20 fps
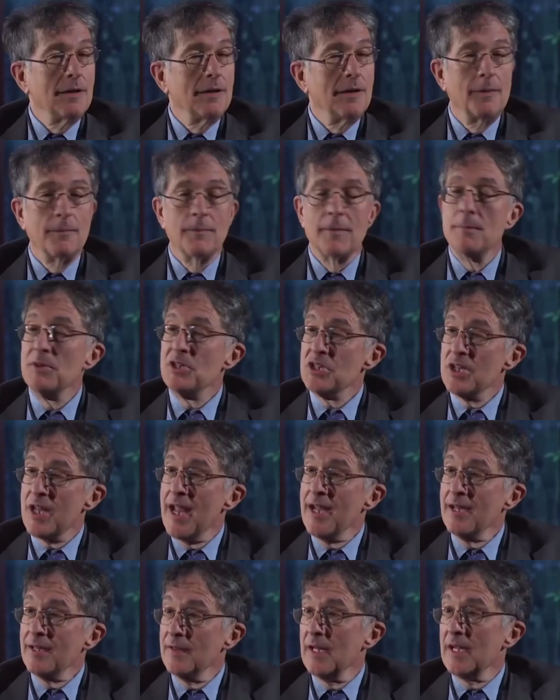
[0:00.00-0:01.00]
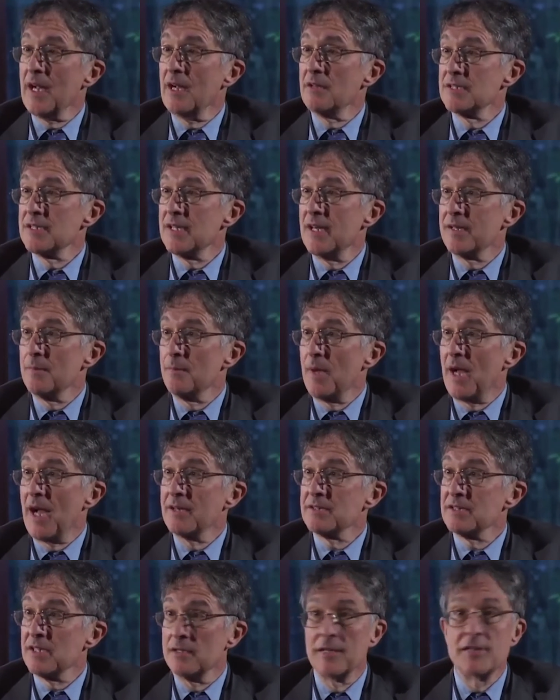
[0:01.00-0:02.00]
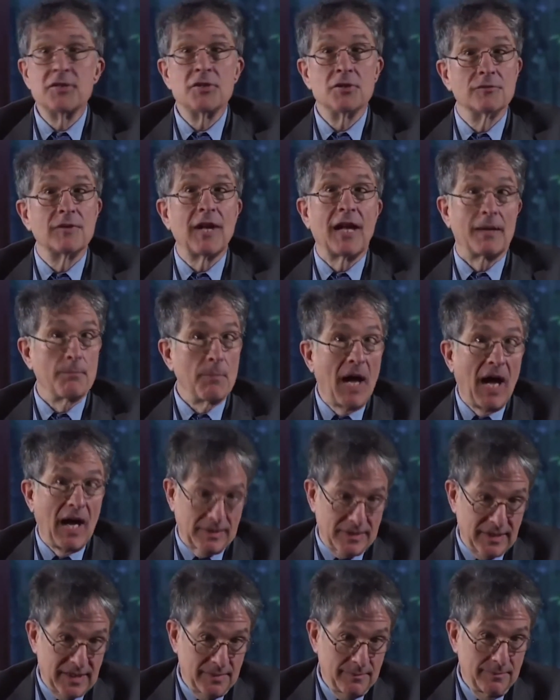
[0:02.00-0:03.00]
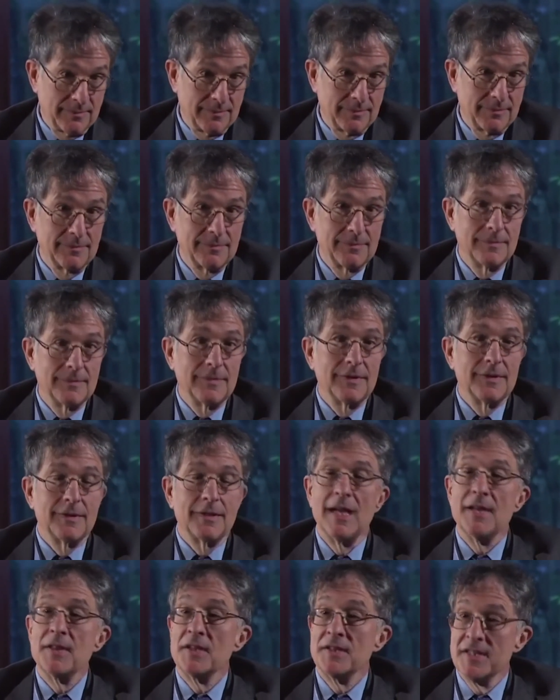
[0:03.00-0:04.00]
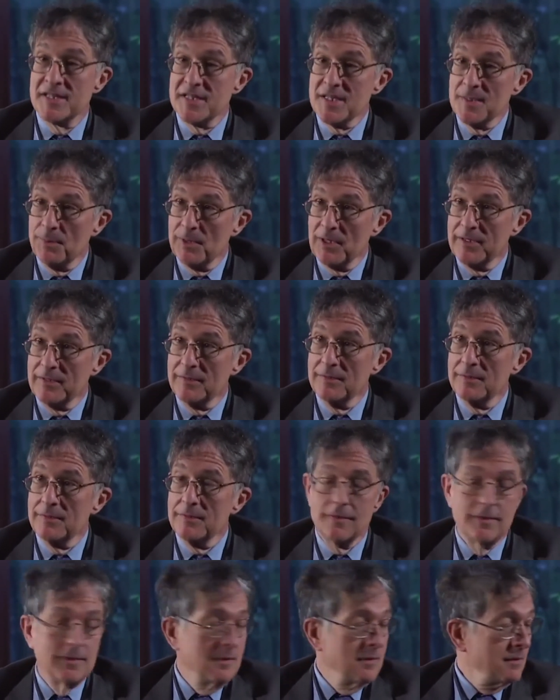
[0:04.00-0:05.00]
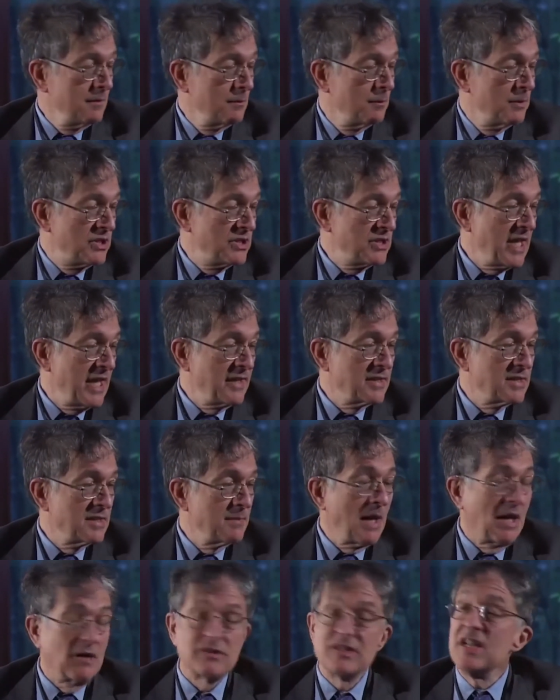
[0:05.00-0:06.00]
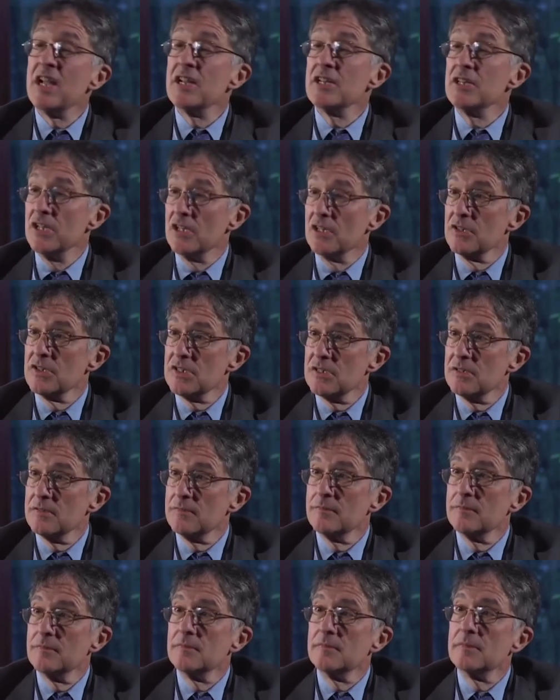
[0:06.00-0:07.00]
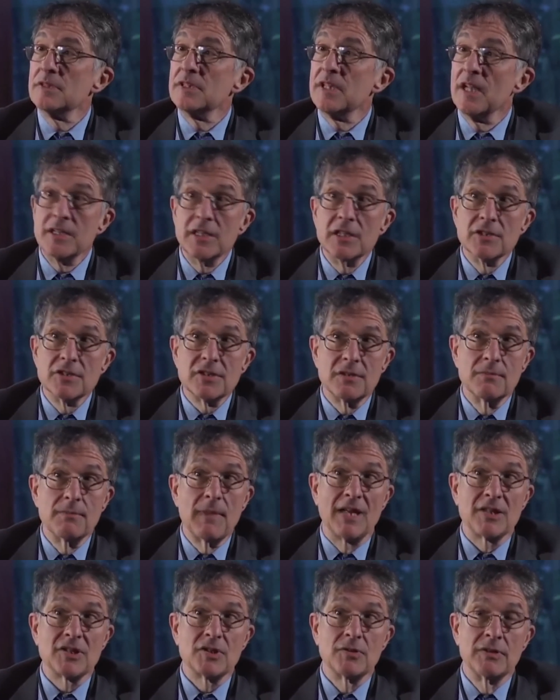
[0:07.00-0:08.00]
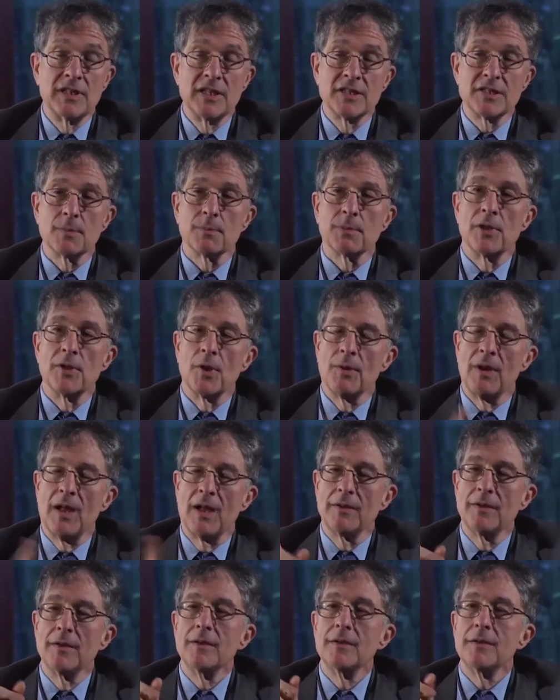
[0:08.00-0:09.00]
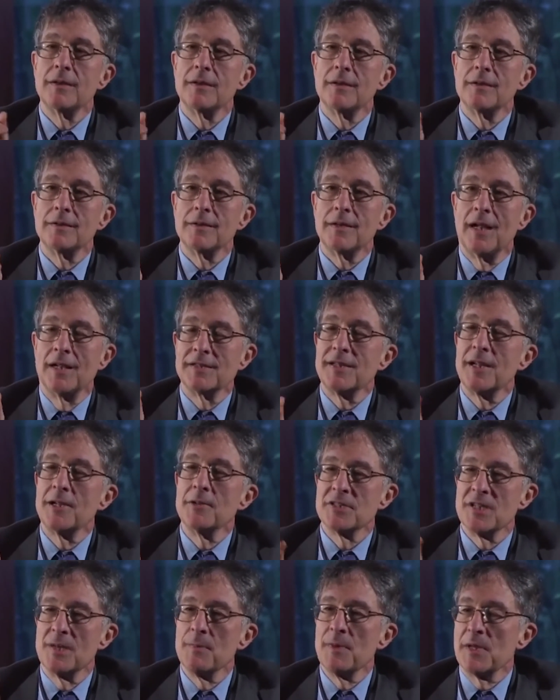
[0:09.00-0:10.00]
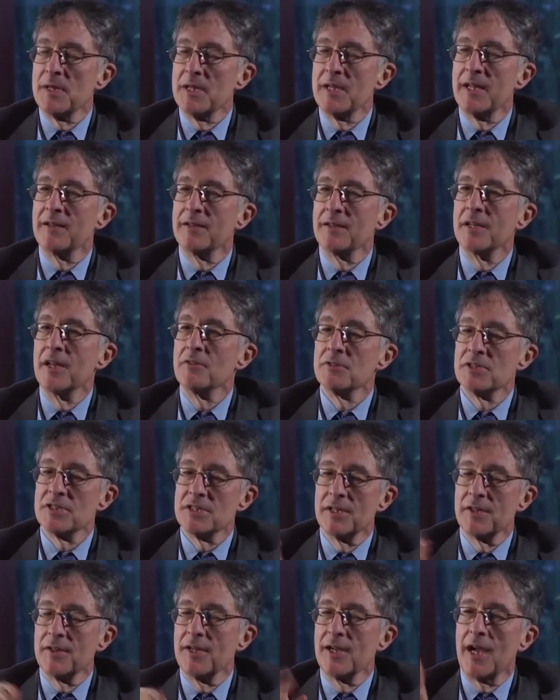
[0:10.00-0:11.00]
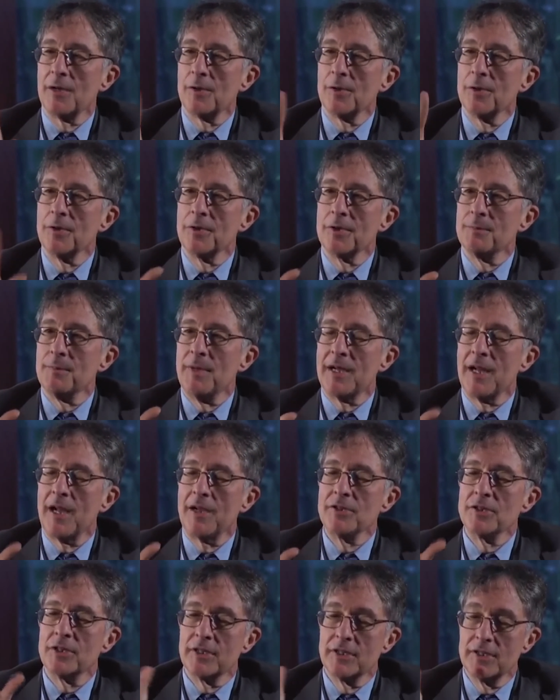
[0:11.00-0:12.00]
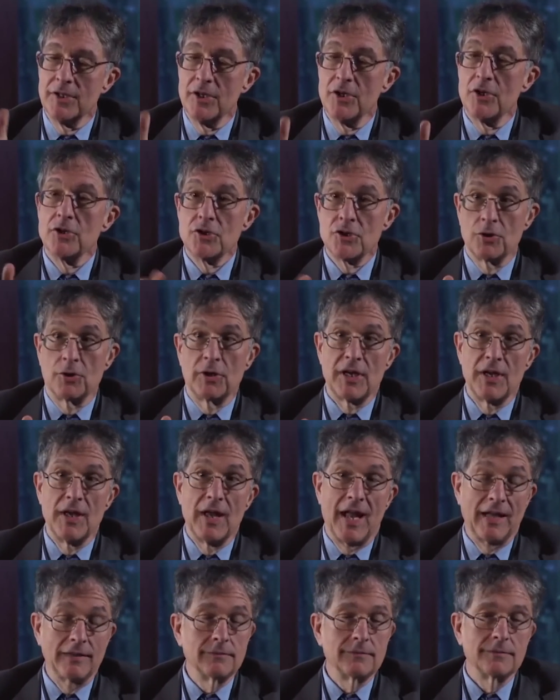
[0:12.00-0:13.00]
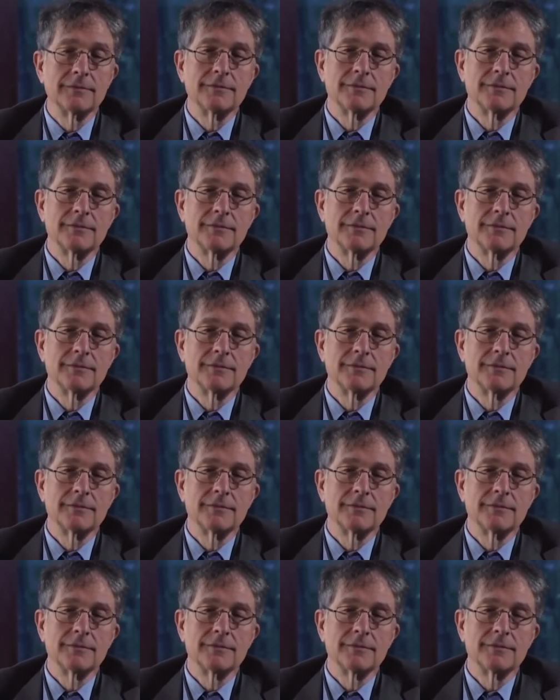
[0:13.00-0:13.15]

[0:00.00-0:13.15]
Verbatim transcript: Um, but you can't think outside the box unless you've got a box. And the discipline, which takes about ten years, ten years to master a discipline, though I, I'll tell you something at the end, an interesting thing I learned about how you can shorten that.